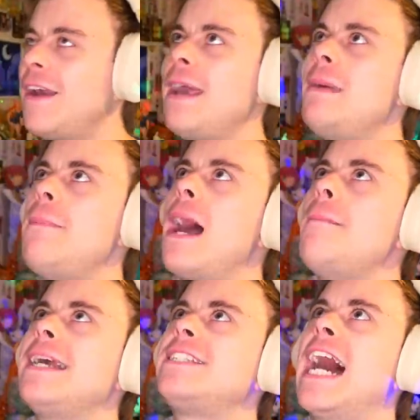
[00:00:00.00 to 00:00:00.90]
Okay, maybe
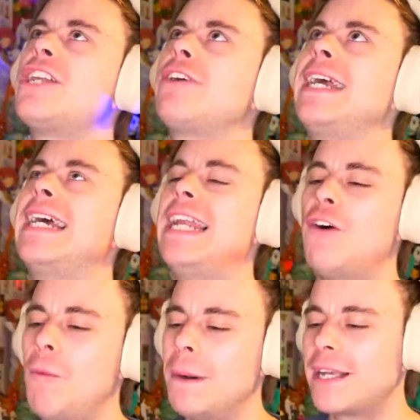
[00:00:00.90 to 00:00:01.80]
I'm exaggerating a
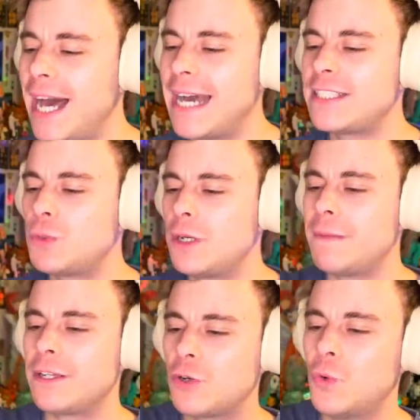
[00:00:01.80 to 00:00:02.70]
little, but guys, it would have
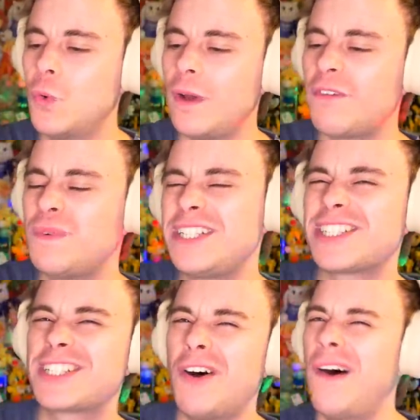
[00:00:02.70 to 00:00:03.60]
been cool if we
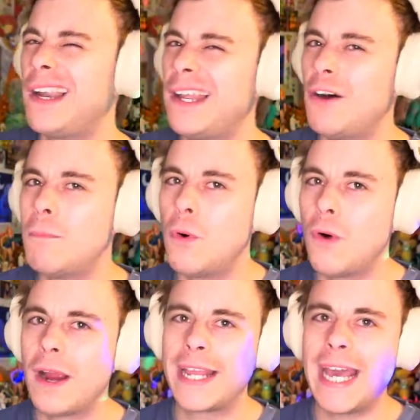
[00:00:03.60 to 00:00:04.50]
just got a little
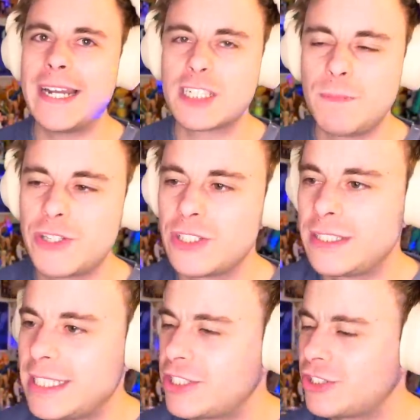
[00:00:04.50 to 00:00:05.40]
more, again, a special
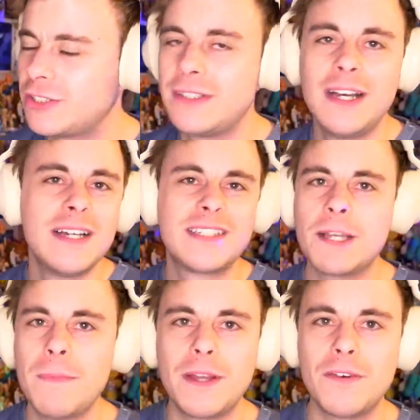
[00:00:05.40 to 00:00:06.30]
edition,
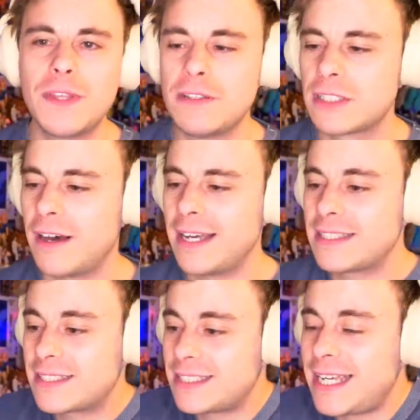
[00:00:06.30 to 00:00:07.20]
something on those
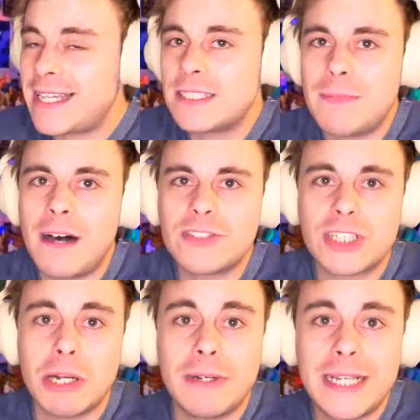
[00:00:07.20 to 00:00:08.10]
lines, because it is a
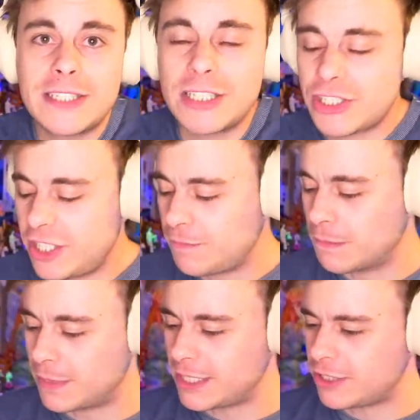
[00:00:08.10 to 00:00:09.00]
milestone, it is an
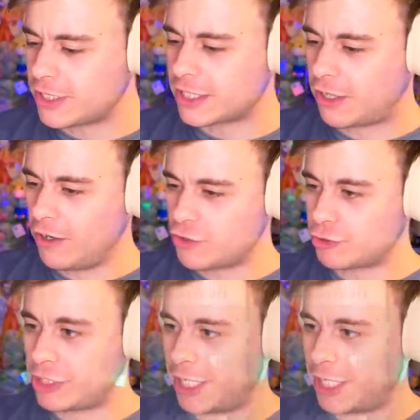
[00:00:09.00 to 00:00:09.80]
achievement, but let's look at the cartridge